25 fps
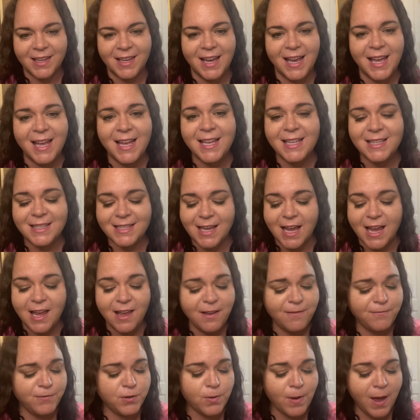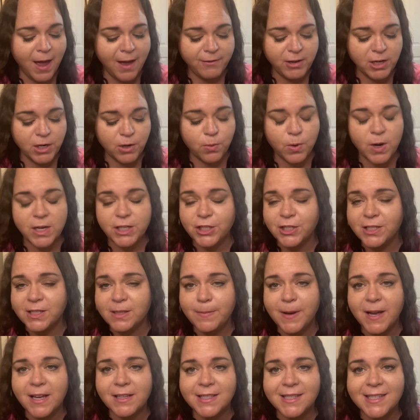And if you have any questions
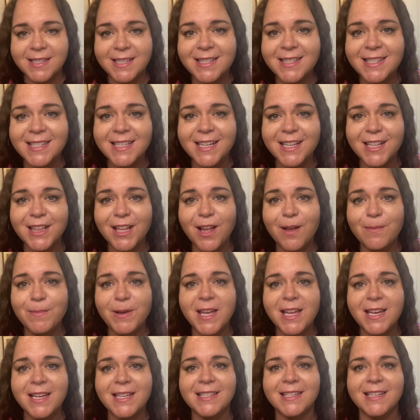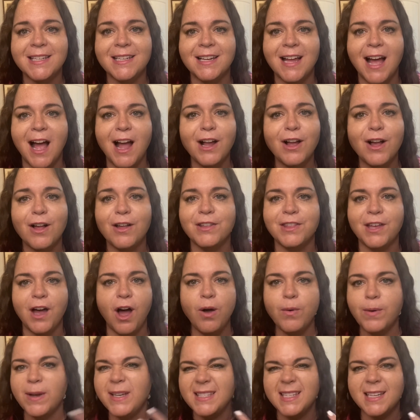about Scentsy Club, it is I call it the
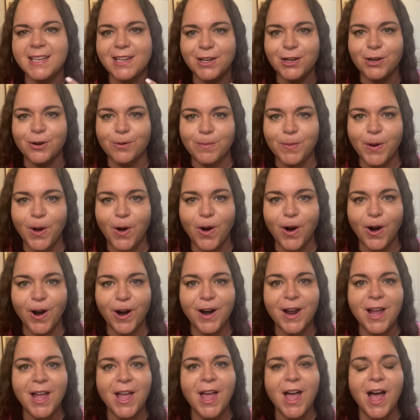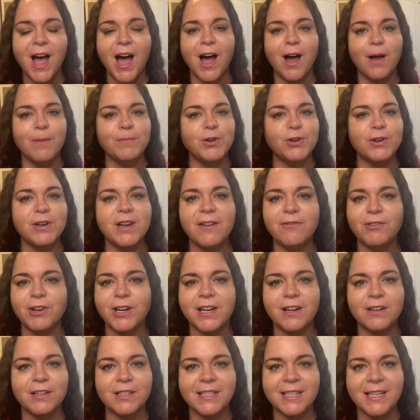always get your bar. You're never
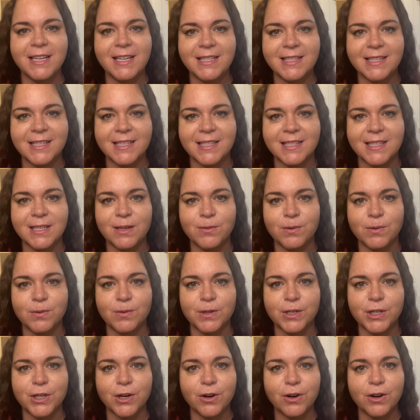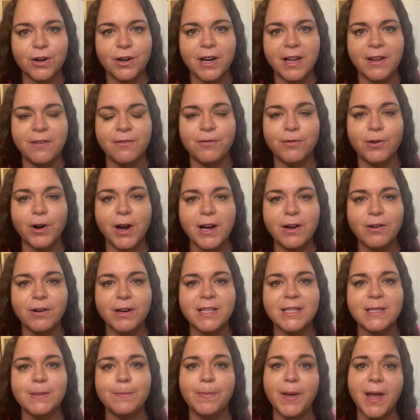guaranteed Scentsy will return a
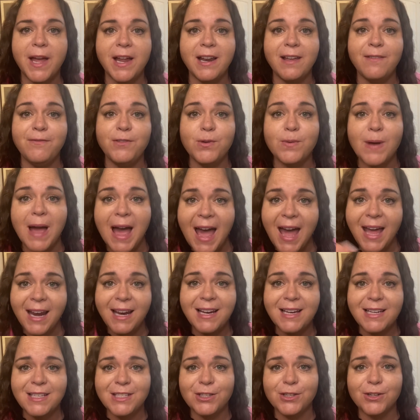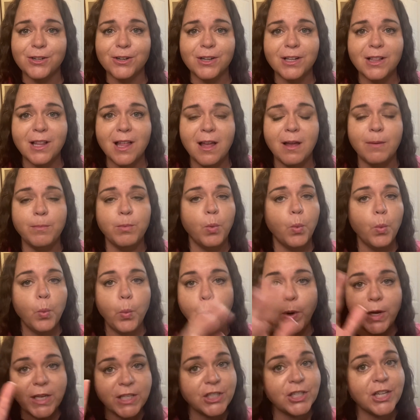fragrance, but if you add it into your club,
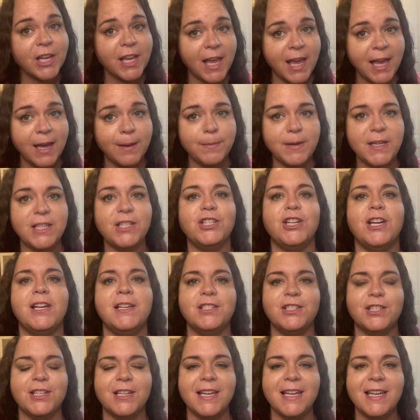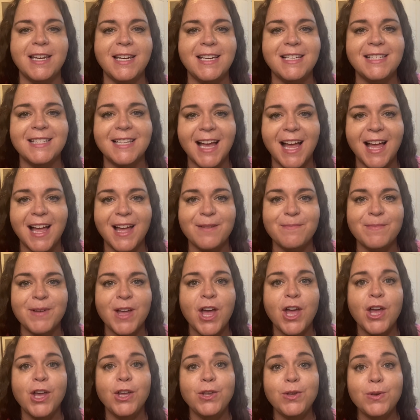which can be changed at any time,
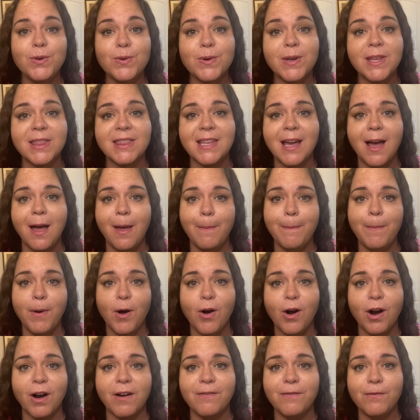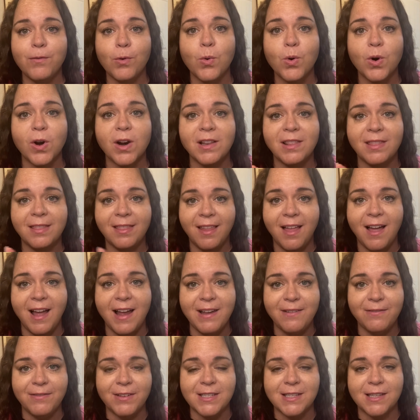you get that bar for
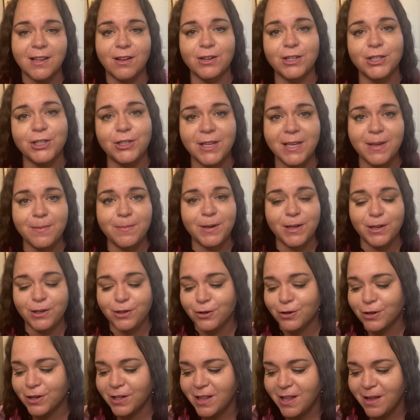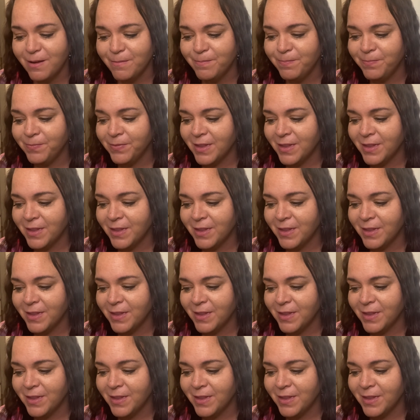life as long as you keep it in your club.